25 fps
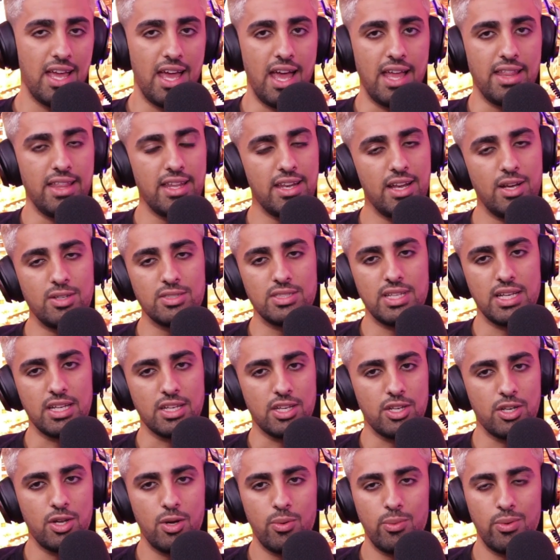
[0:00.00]
And then I was like, you
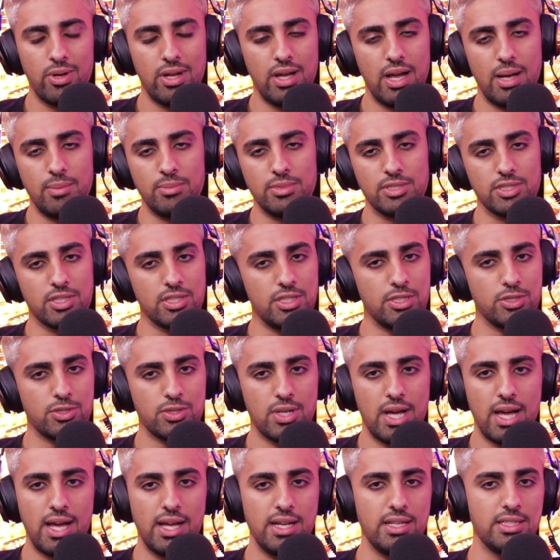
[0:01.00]
know what? I'm just going to
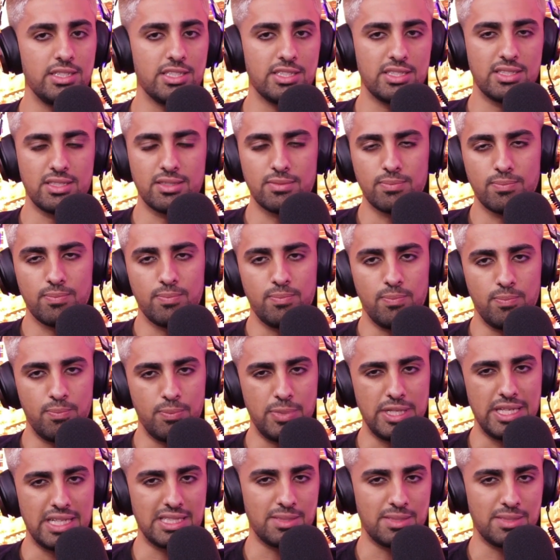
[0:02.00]
try and just be